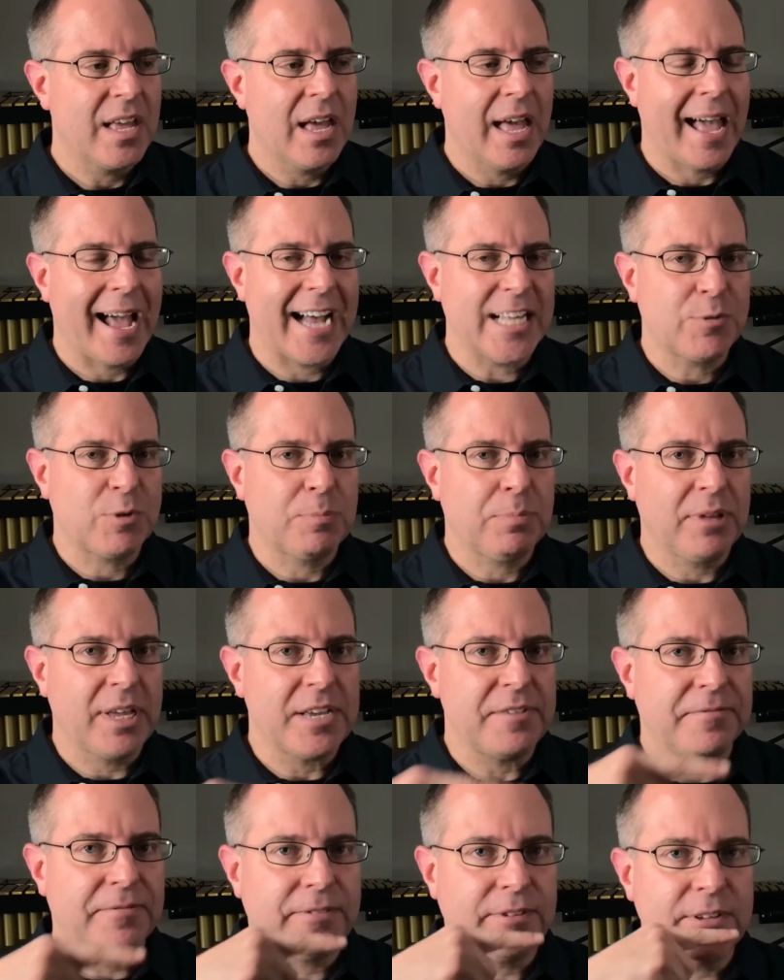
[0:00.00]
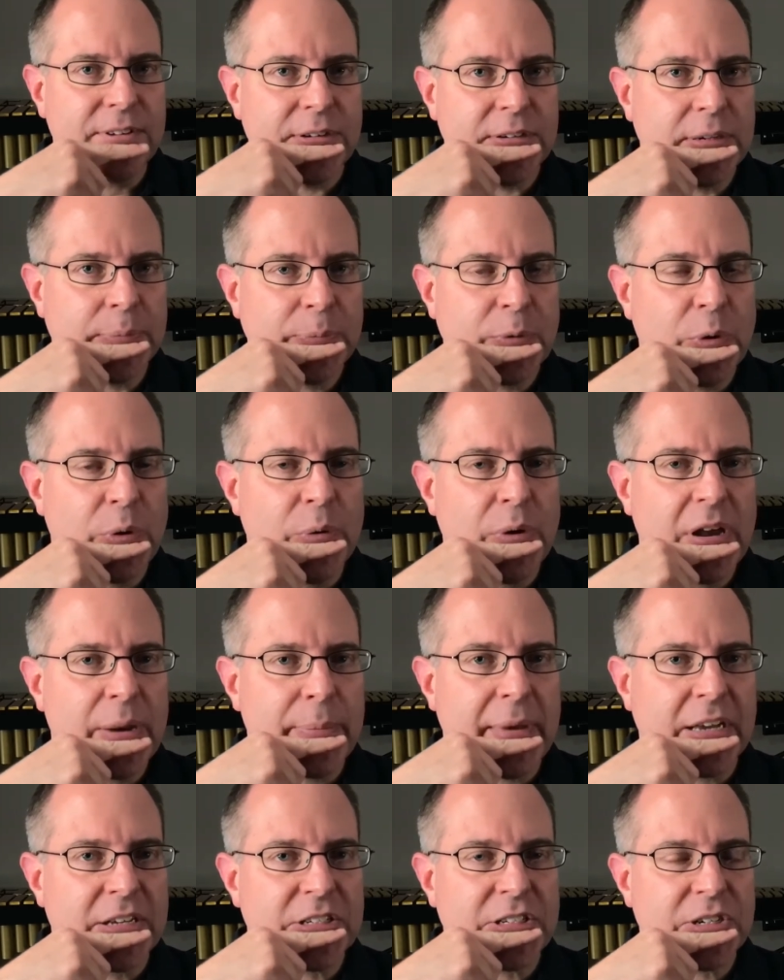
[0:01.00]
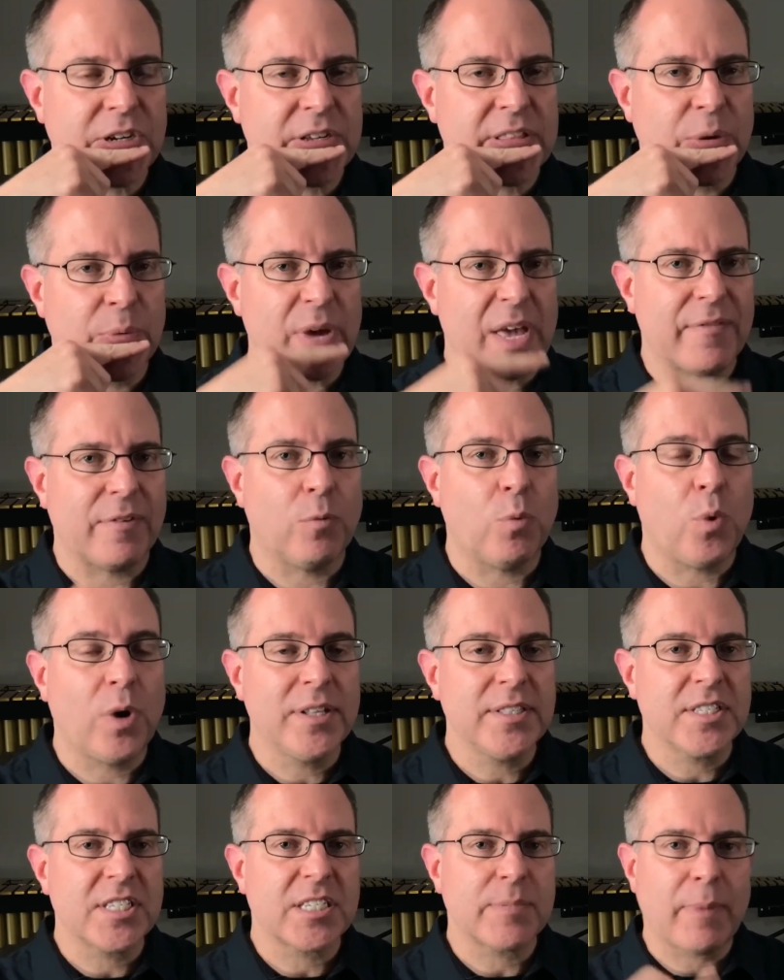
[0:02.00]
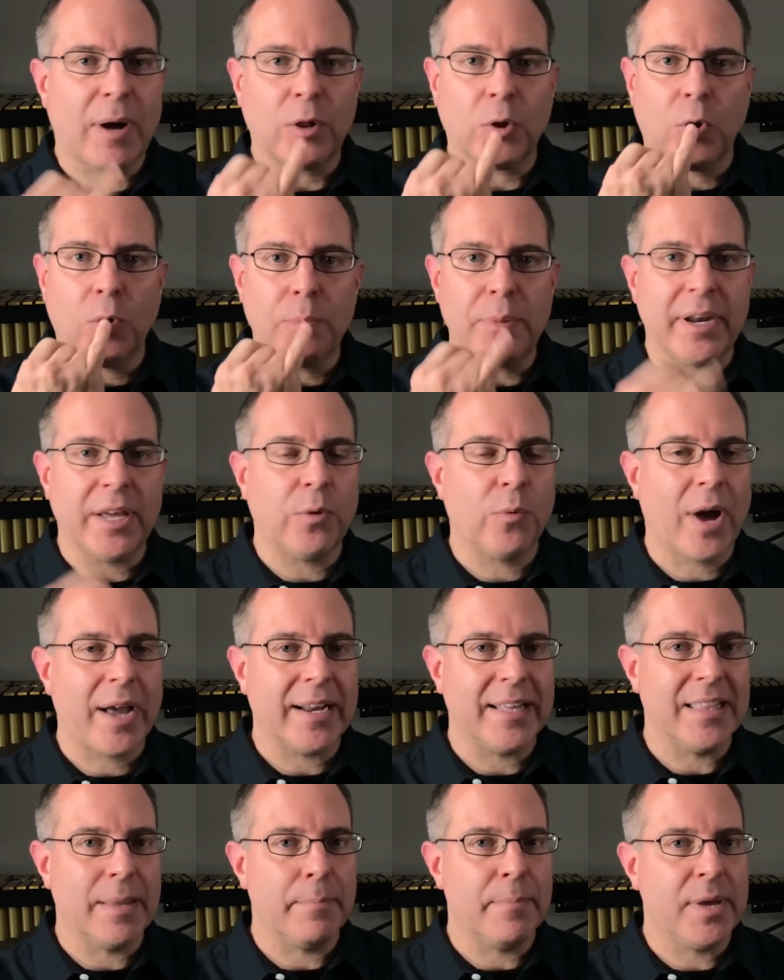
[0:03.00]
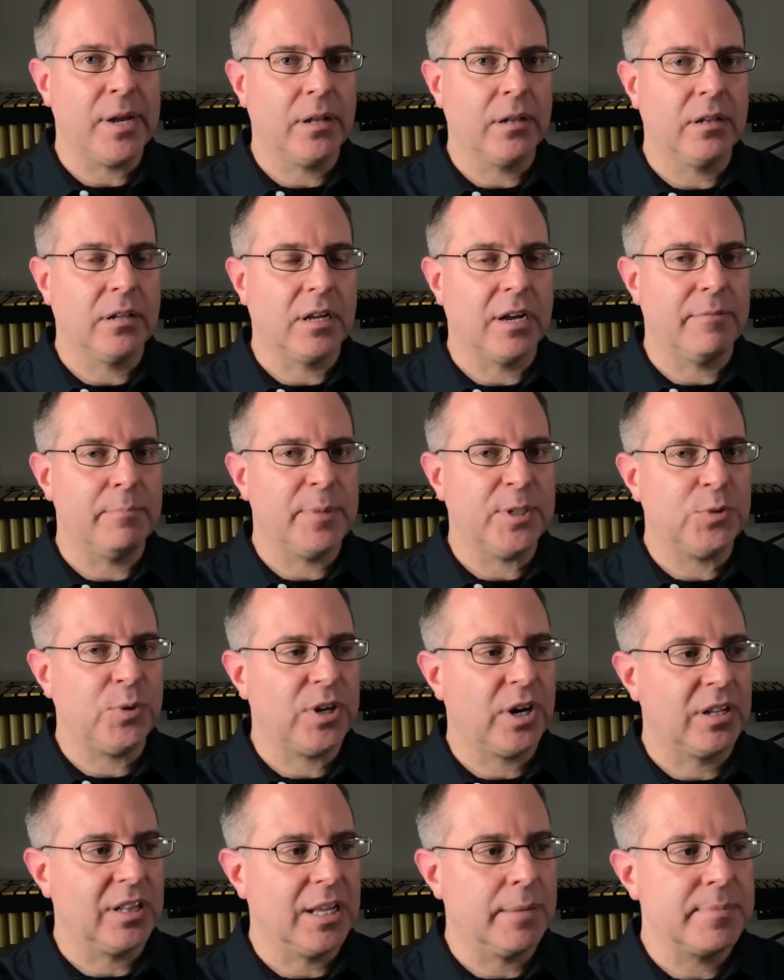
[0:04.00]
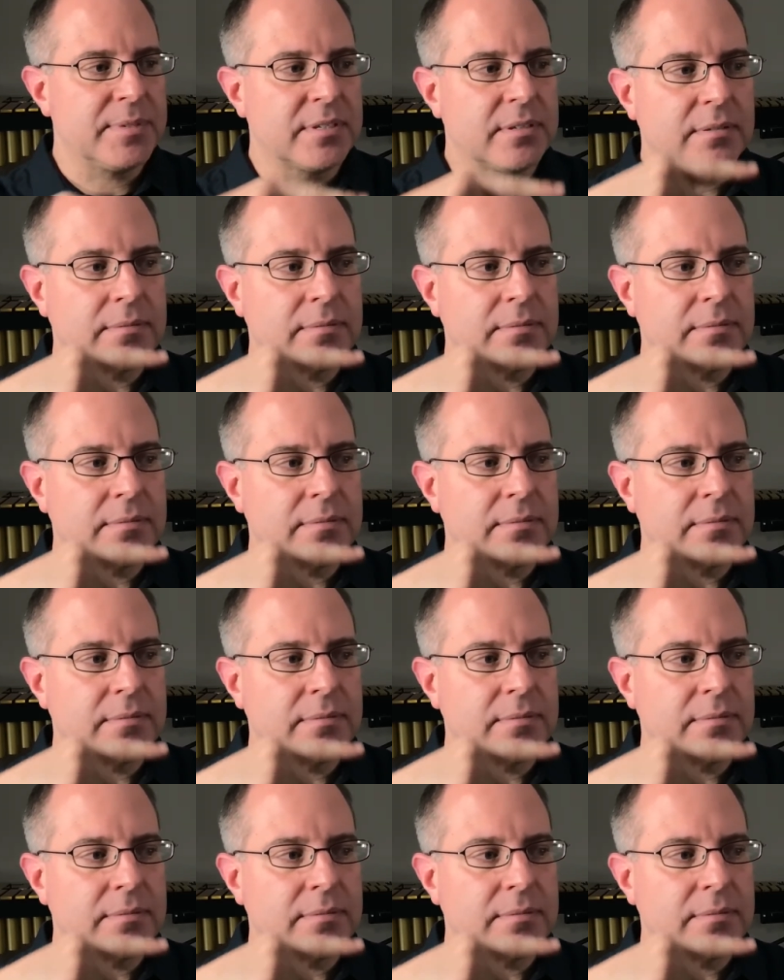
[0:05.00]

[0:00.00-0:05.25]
As we're playing flute, we want to make sure that we have one small opening right in the middle between our lips.